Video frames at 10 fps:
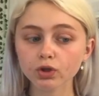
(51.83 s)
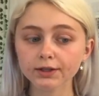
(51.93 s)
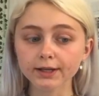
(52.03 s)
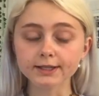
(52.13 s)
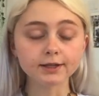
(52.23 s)

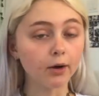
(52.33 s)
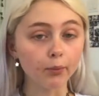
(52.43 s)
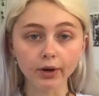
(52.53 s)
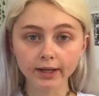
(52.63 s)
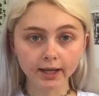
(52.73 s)
it's not
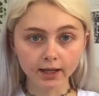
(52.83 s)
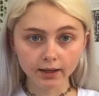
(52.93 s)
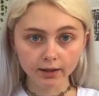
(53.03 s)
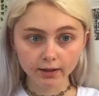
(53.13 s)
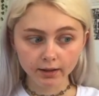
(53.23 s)

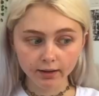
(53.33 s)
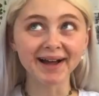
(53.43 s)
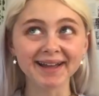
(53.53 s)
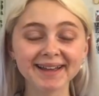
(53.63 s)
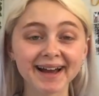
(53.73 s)
working.
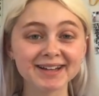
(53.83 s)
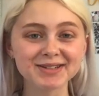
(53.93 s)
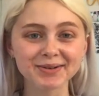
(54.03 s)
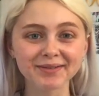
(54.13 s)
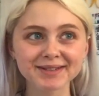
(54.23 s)
I
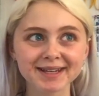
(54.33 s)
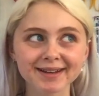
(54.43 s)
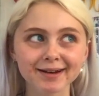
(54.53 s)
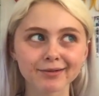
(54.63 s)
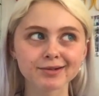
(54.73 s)
do have a
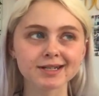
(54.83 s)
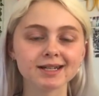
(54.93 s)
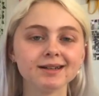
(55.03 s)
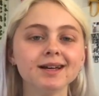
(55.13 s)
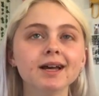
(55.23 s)
skincare routine.